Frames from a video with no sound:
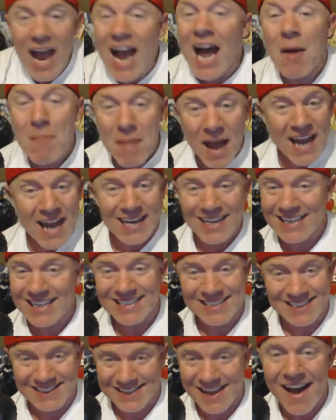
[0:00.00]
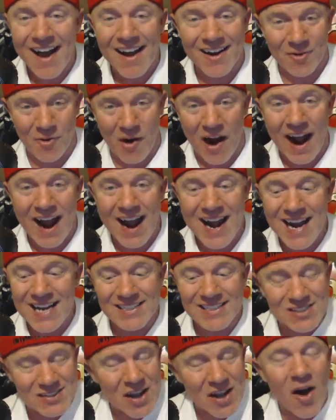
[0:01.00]
How bad can it suck,
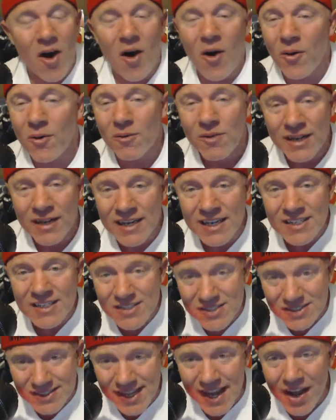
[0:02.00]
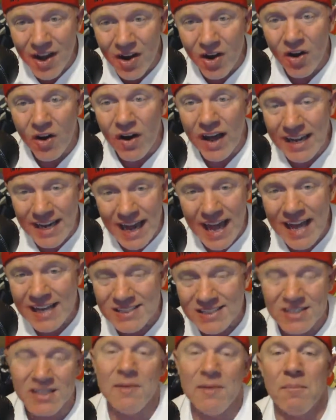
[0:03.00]
right? So still an
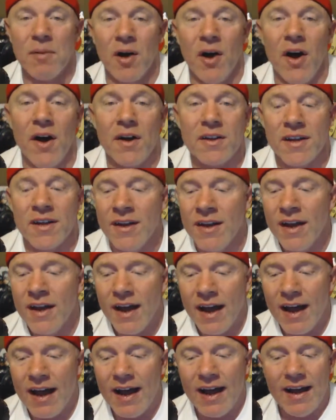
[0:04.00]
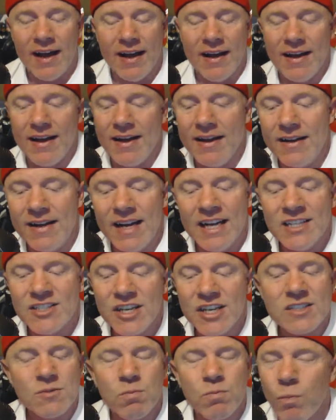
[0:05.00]
excellent book. It
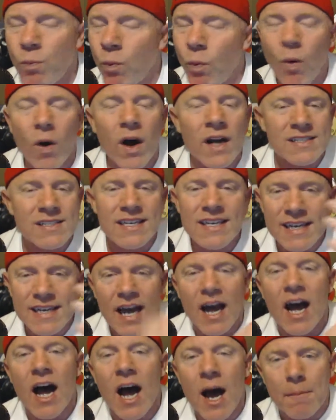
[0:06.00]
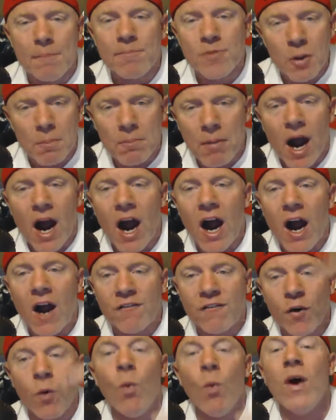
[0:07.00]
just wasn't up to
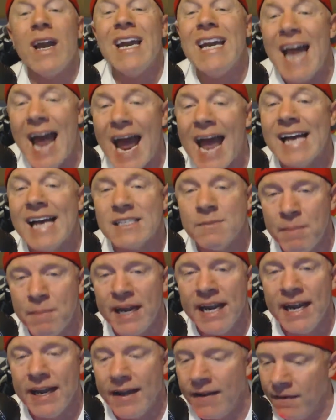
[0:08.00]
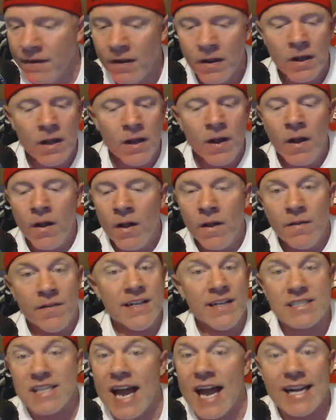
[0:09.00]
par for what it has been
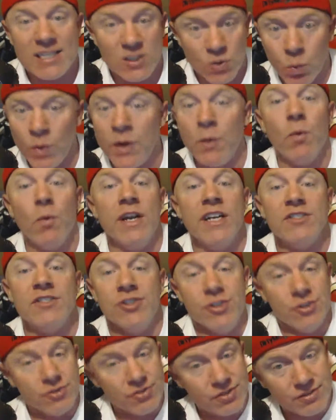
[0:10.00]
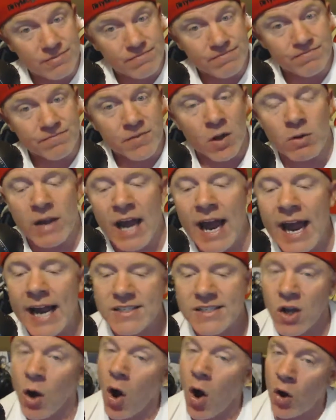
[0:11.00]
these last 21 issues.
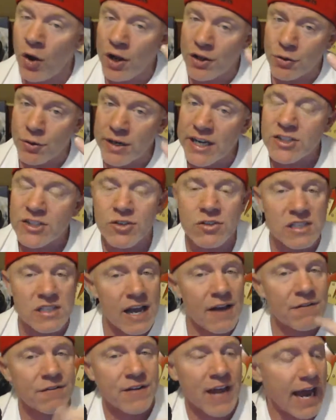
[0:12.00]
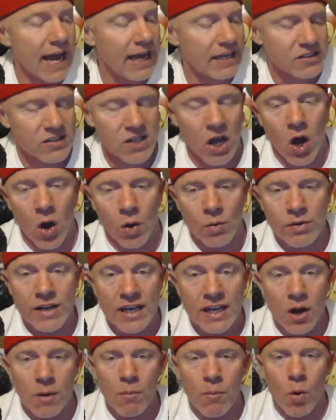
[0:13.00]
Okay, so only 3 issues left, guys. So
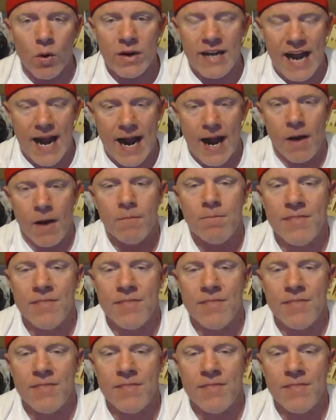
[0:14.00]
get on board now.